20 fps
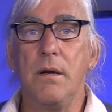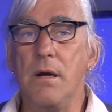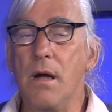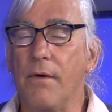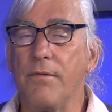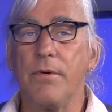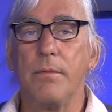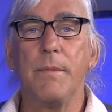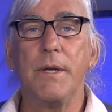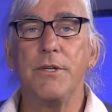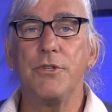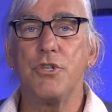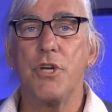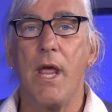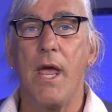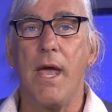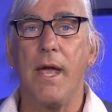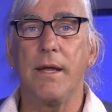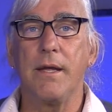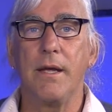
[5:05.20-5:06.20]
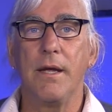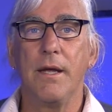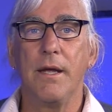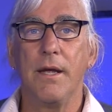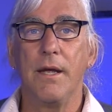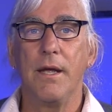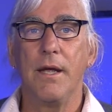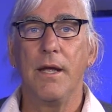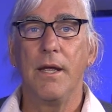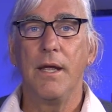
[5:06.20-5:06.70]
government check
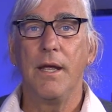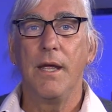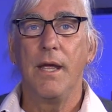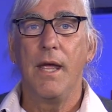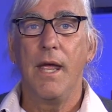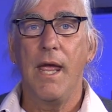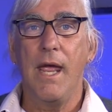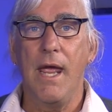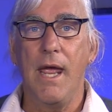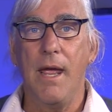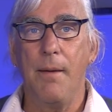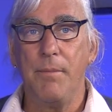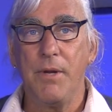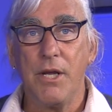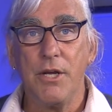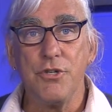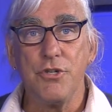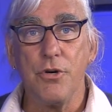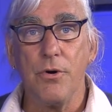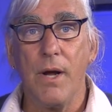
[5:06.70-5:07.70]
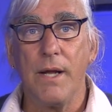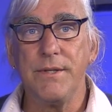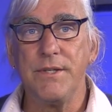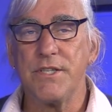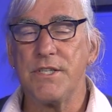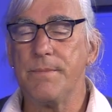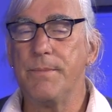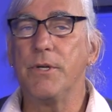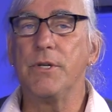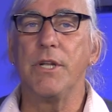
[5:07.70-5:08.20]
and because you're on
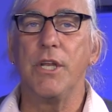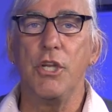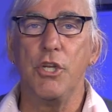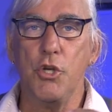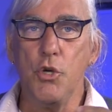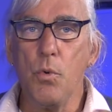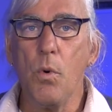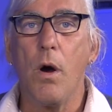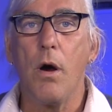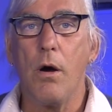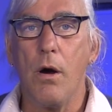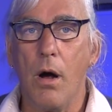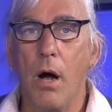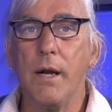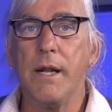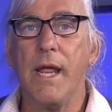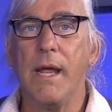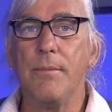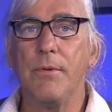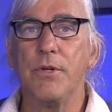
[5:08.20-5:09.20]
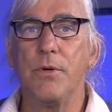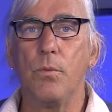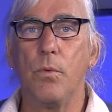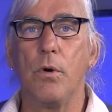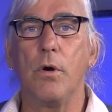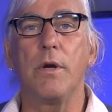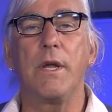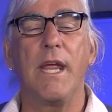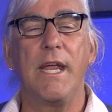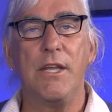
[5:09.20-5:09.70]
disability and you are unable to
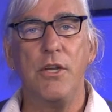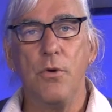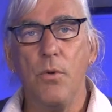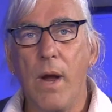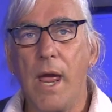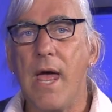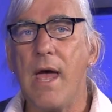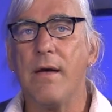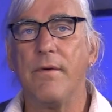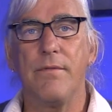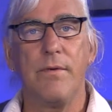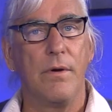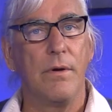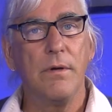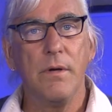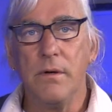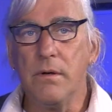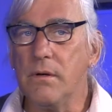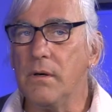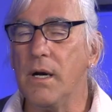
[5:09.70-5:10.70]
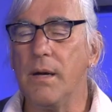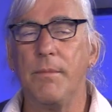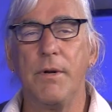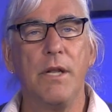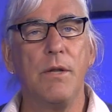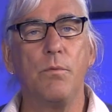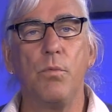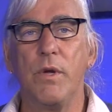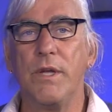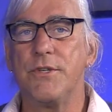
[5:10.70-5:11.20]
work and you have
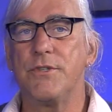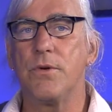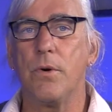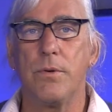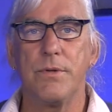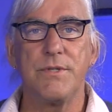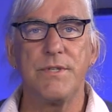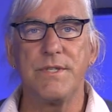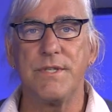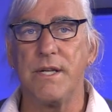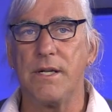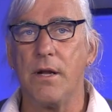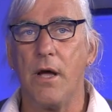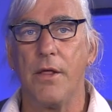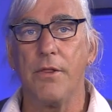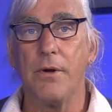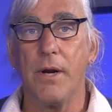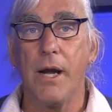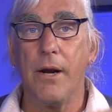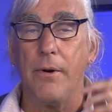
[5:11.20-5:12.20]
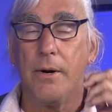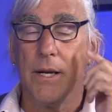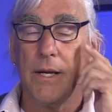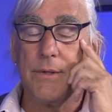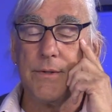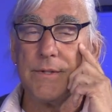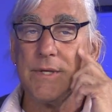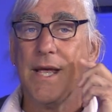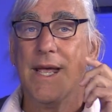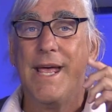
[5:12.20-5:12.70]
limited resources in other
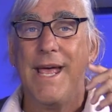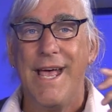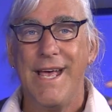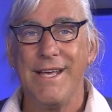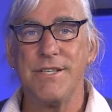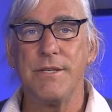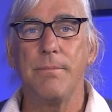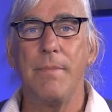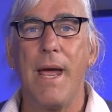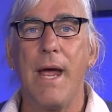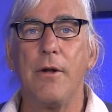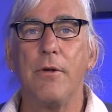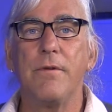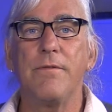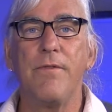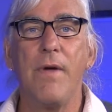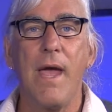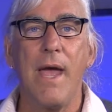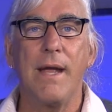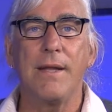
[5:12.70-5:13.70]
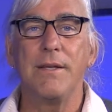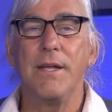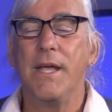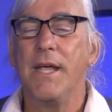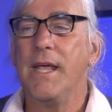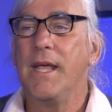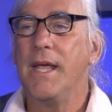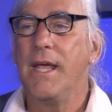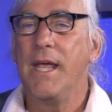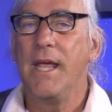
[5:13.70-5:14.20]
areas, as a matter of fact,
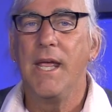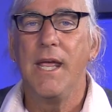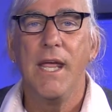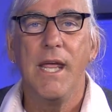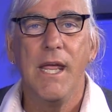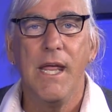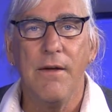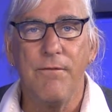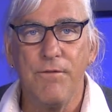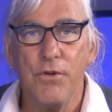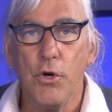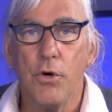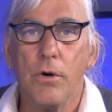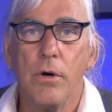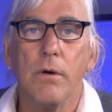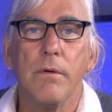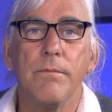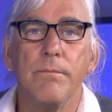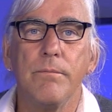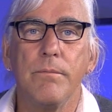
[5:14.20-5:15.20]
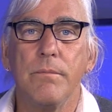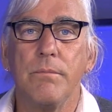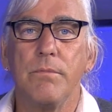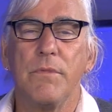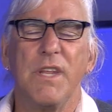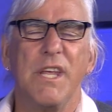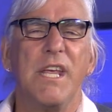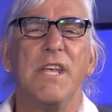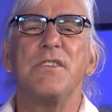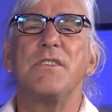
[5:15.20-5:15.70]
if you're
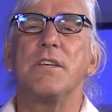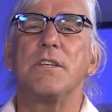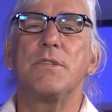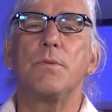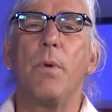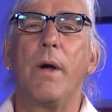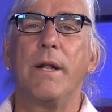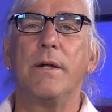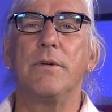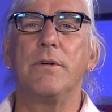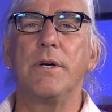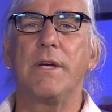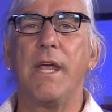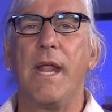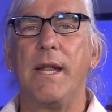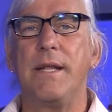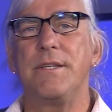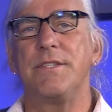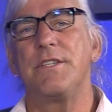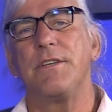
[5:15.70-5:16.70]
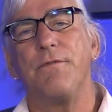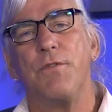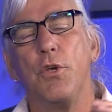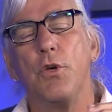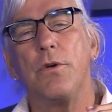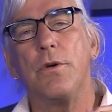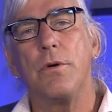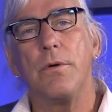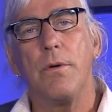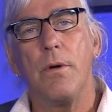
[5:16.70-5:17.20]
the easiest way to look at it is if
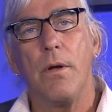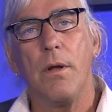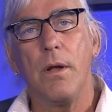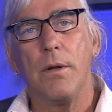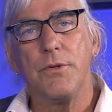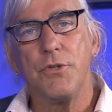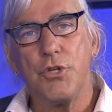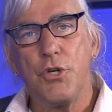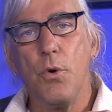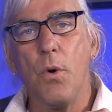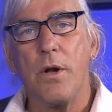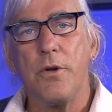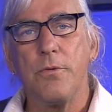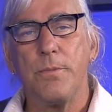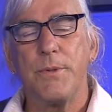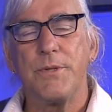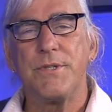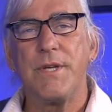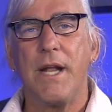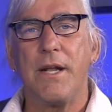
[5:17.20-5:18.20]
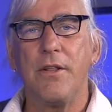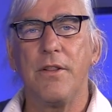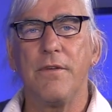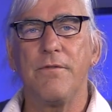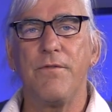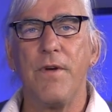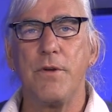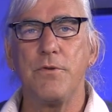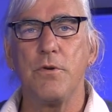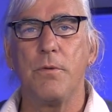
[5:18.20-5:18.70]
you're 200% of the
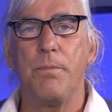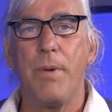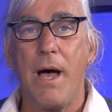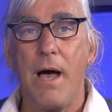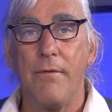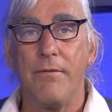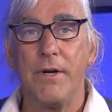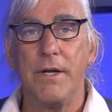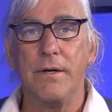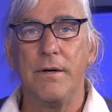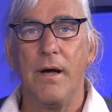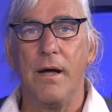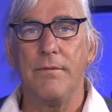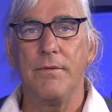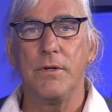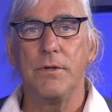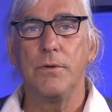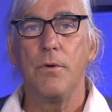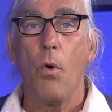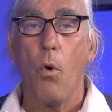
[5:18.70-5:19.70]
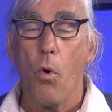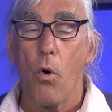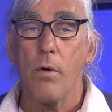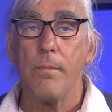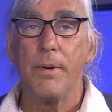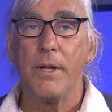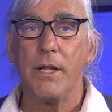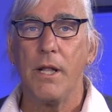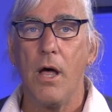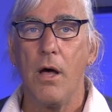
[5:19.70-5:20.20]
federal poverty level or
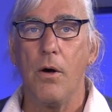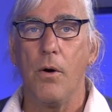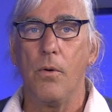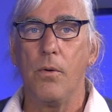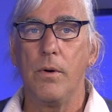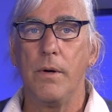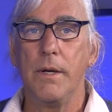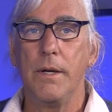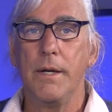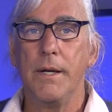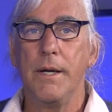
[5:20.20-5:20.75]
below,